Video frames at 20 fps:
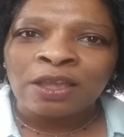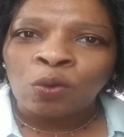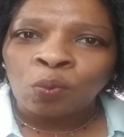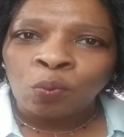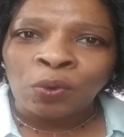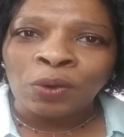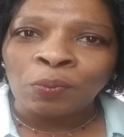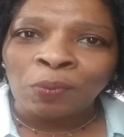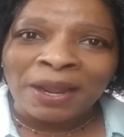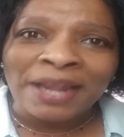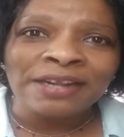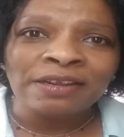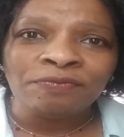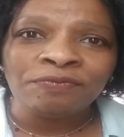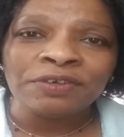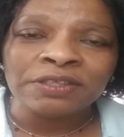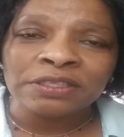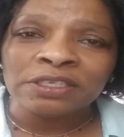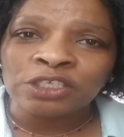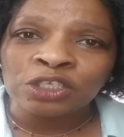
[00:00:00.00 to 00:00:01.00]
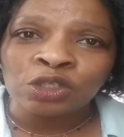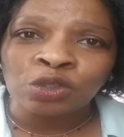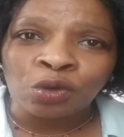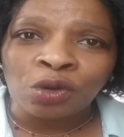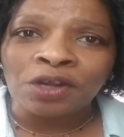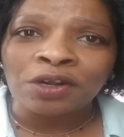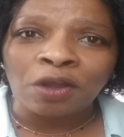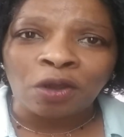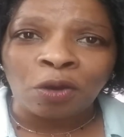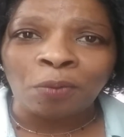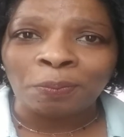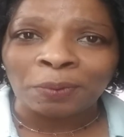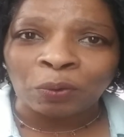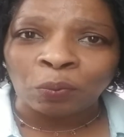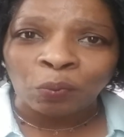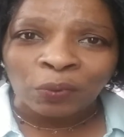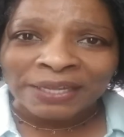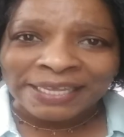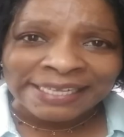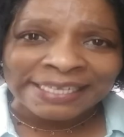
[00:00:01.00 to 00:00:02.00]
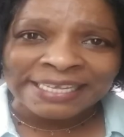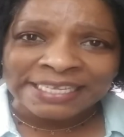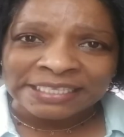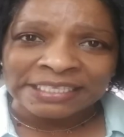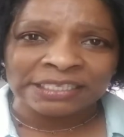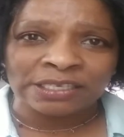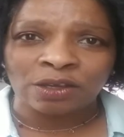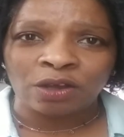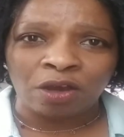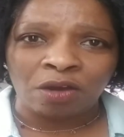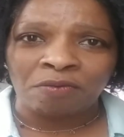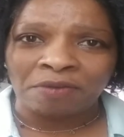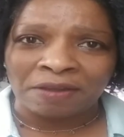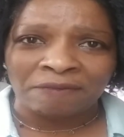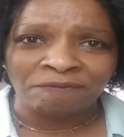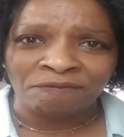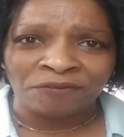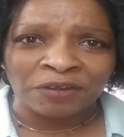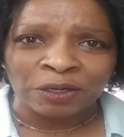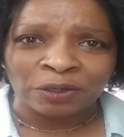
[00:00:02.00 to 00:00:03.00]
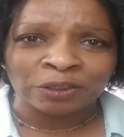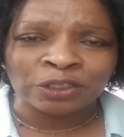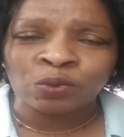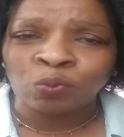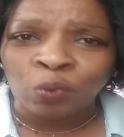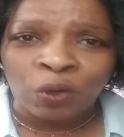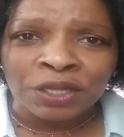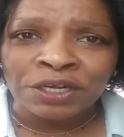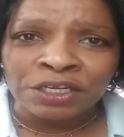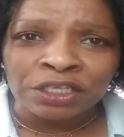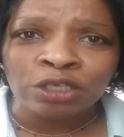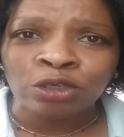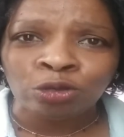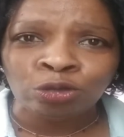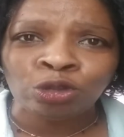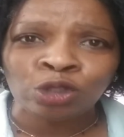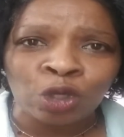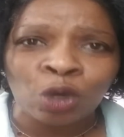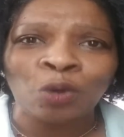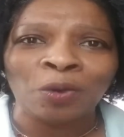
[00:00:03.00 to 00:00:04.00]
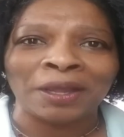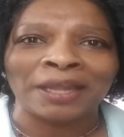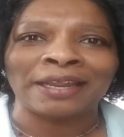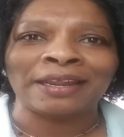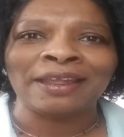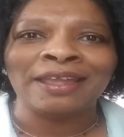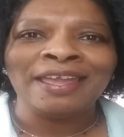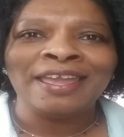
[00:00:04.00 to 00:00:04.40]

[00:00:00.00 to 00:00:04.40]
We're waiting for the store to open. We get to go in first. What are you doing?